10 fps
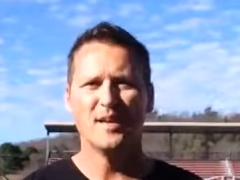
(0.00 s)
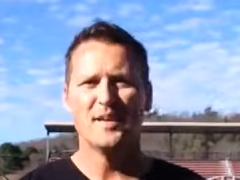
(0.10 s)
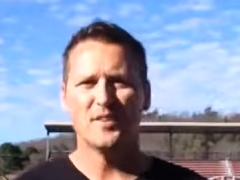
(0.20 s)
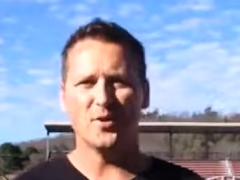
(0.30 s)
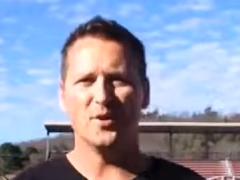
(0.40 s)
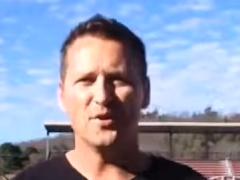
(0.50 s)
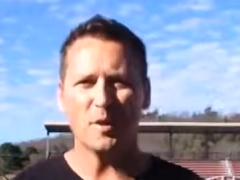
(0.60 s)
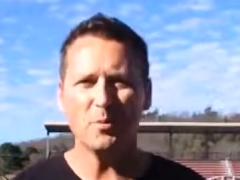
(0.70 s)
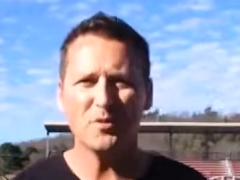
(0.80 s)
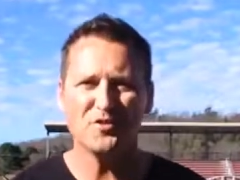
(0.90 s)
There are a
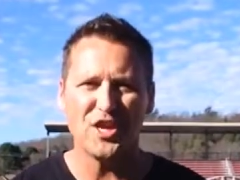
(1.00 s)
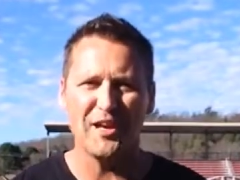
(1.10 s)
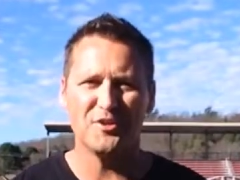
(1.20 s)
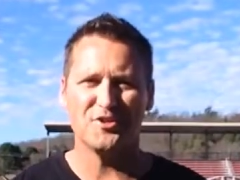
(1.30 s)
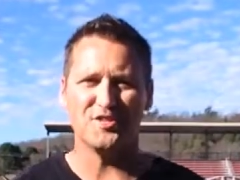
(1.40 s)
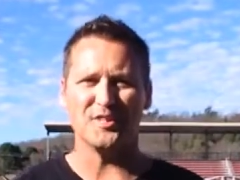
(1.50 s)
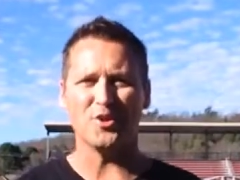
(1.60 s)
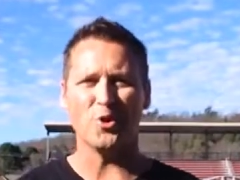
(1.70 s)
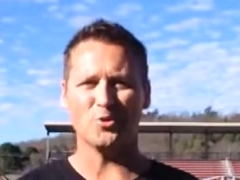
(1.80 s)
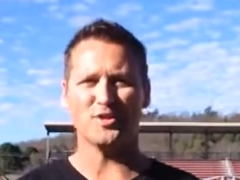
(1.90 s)
number of challenges in
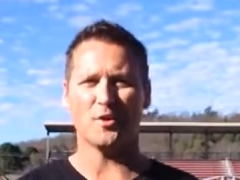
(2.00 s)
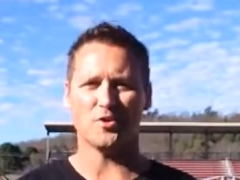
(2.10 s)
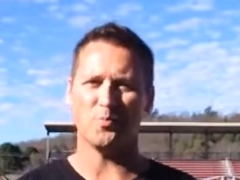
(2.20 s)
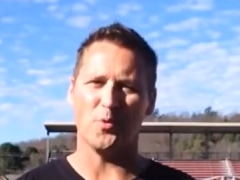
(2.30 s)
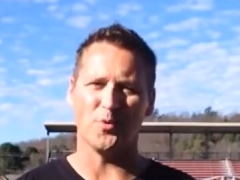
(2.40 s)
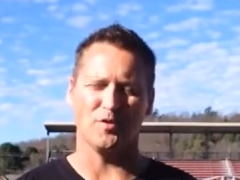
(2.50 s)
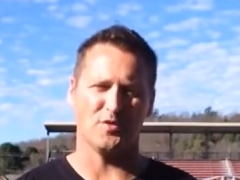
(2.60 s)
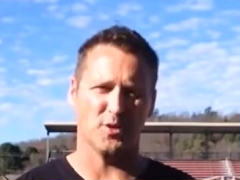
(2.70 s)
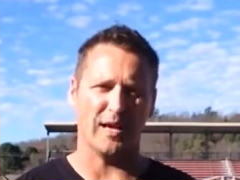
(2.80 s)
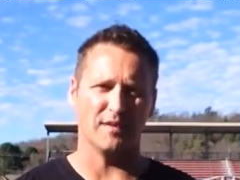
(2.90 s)
coaching our sport of
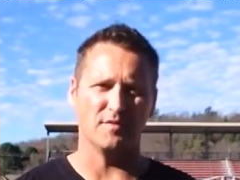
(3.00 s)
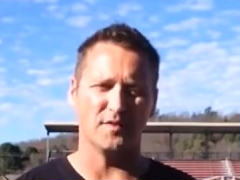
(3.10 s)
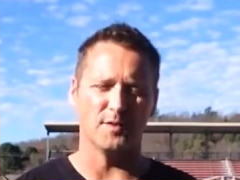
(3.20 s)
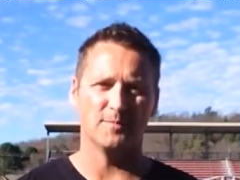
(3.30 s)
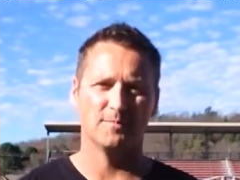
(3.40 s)
track and field.